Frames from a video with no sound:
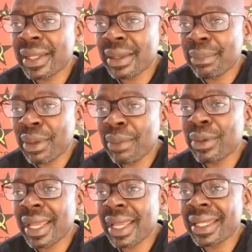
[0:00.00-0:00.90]
and the
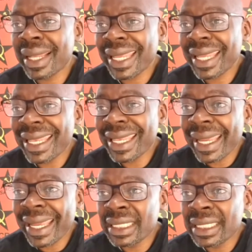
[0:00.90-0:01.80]
people can then
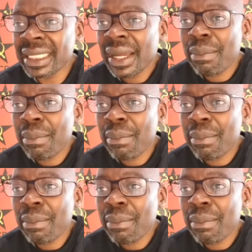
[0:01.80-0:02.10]
engage